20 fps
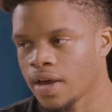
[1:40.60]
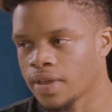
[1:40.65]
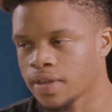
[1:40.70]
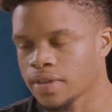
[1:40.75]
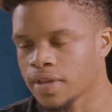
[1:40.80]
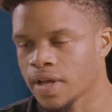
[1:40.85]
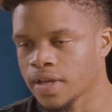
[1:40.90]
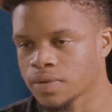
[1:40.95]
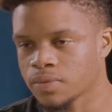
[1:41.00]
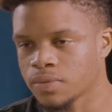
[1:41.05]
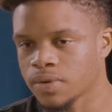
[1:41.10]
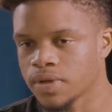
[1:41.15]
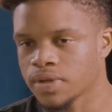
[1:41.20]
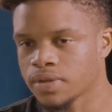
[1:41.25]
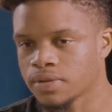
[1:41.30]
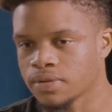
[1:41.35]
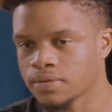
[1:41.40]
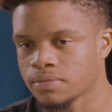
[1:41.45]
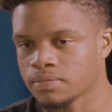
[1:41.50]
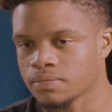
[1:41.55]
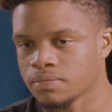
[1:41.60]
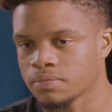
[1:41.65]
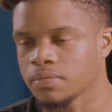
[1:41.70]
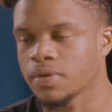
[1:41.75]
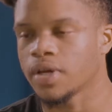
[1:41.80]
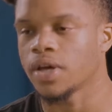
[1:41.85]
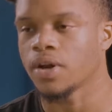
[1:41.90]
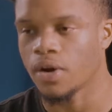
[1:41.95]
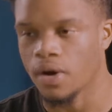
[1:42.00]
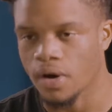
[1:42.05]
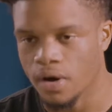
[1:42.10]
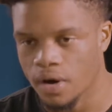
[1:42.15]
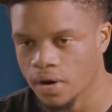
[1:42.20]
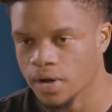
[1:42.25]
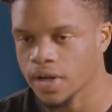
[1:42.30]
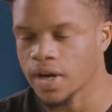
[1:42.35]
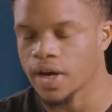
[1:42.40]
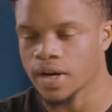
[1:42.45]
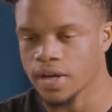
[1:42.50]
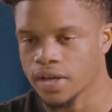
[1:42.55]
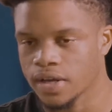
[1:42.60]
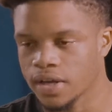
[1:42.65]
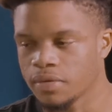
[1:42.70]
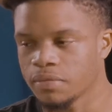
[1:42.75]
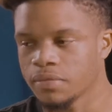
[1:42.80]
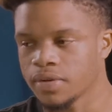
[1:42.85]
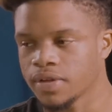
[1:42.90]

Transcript: and then that's when it all kind of hit